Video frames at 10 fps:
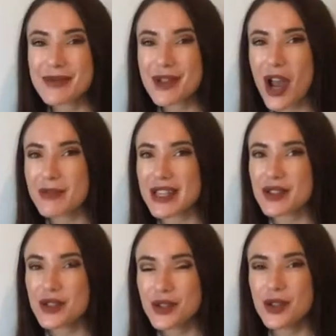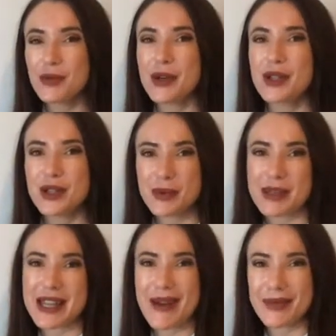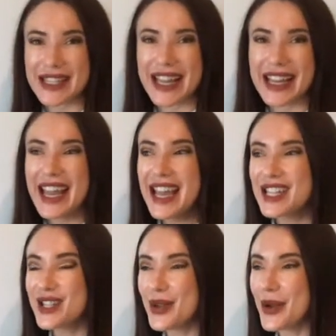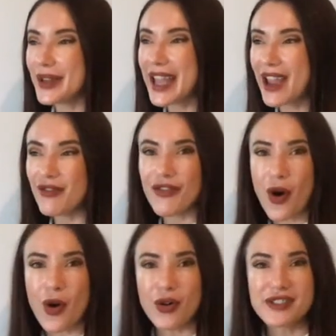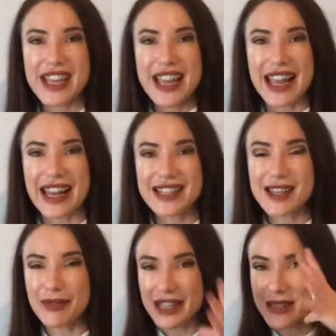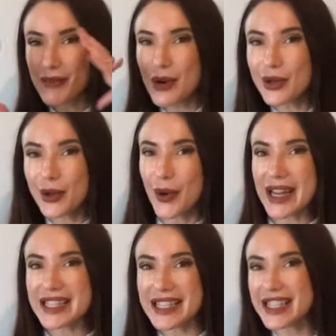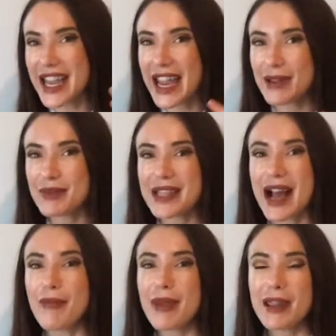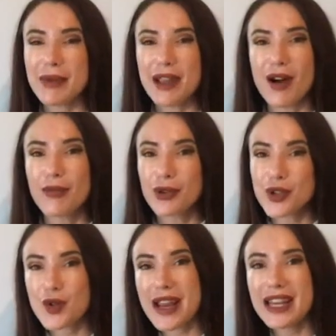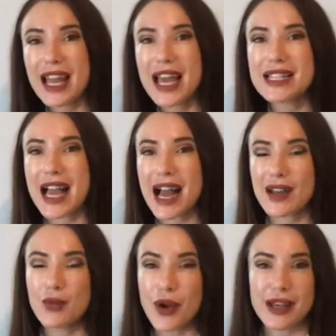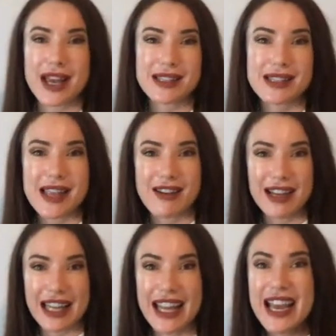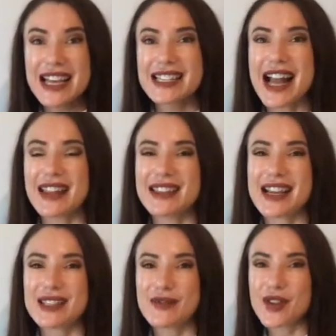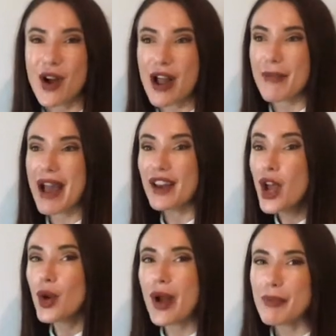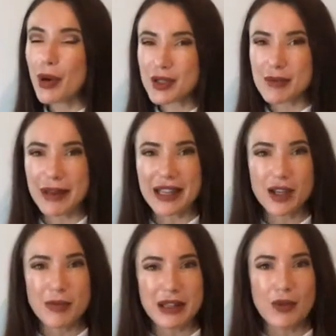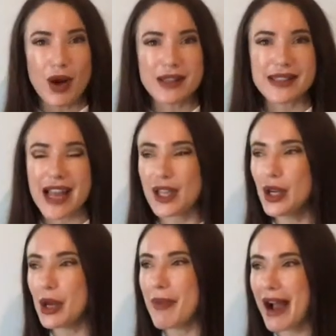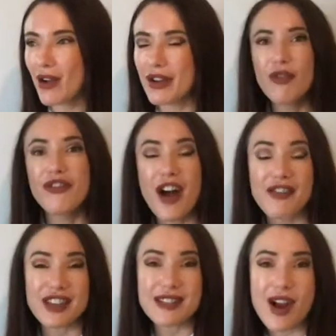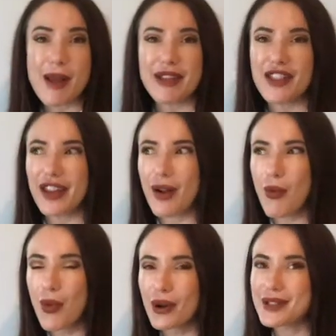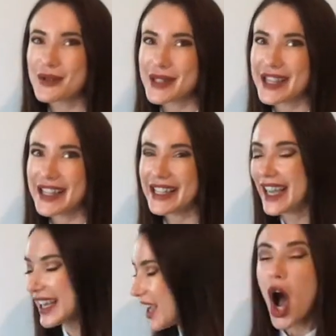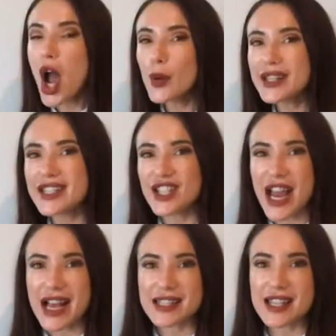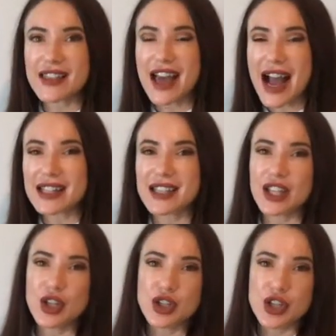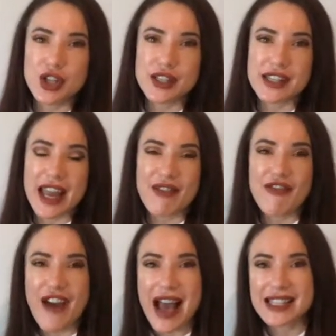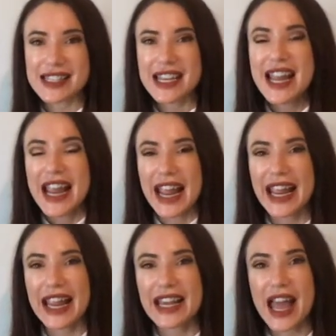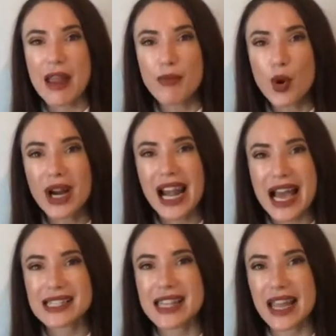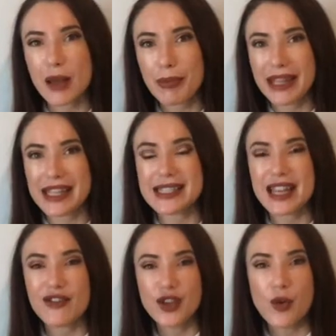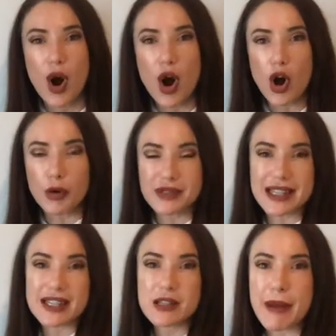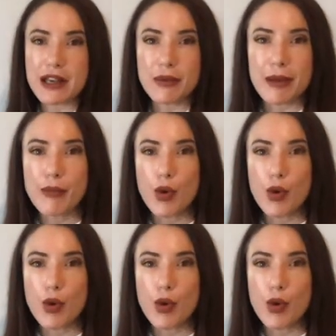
Sometimes it's super duper tempting to get involved in some of these more crazy shapes that maybe are more trend-led and won't necessarily stand the test of time, and quite possibly could be the ones that you look back on 5 years time and think, what was I thinking? I would suggest that you choose to invest in a more classic piece if you are opting to spend a bit